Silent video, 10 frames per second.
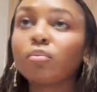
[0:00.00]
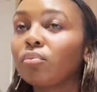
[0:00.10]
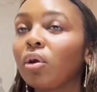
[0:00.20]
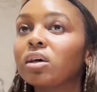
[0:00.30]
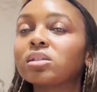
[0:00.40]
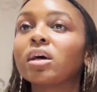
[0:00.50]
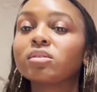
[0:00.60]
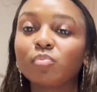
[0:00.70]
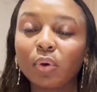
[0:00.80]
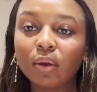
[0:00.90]

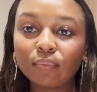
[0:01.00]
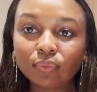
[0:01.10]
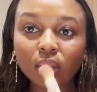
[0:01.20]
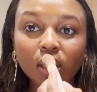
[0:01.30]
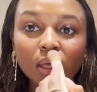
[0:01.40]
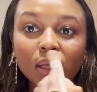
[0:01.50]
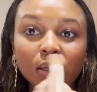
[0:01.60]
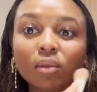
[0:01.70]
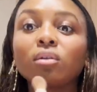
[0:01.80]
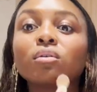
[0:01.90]
process. But
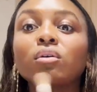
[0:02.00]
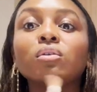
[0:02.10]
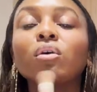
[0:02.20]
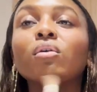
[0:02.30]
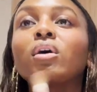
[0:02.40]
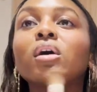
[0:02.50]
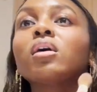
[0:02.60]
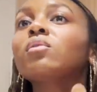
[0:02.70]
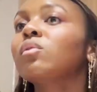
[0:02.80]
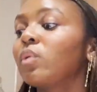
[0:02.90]
dinner was so
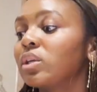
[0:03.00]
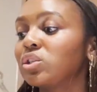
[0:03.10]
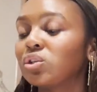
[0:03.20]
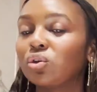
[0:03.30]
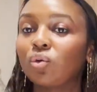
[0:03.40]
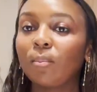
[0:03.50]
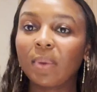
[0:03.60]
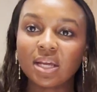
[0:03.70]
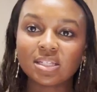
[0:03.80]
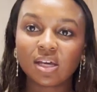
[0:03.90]
good. We went to
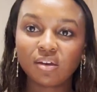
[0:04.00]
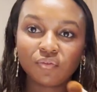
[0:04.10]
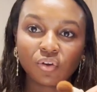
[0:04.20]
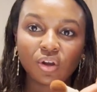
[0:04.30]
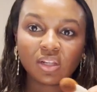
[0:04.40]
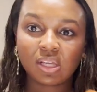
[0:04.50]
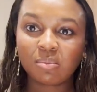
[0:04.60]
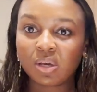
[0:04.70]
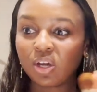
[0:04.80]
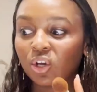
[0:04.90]
Mayta. If you're in
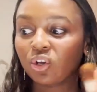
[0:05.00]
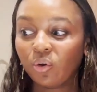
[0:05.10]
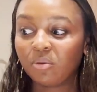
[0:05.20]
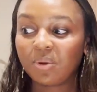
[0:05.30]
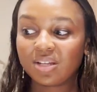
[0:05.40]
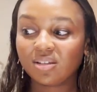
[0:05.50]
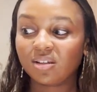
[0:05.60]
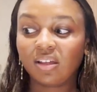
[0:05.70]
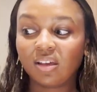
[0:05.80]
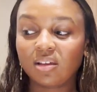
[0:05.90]
Lima, go to
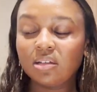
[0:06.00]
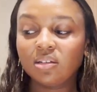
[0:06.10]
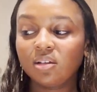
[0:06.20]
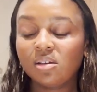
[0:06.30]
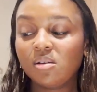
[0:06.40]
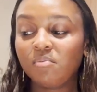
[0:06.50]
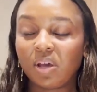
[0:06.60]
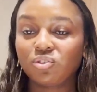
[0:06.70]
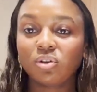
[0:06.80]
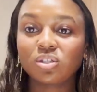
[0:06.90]
Mayta. Like,
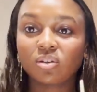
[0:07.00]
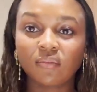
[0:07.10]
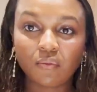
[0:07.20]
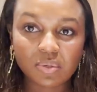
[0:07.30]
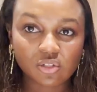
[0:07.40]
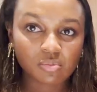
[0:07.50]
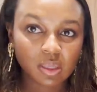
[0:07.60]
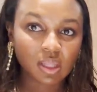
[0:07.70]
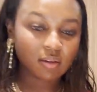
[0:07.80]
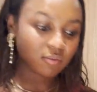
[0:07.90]
best restaurant I've ever been to in my
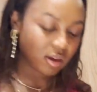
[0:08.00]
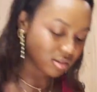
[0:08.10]
life, I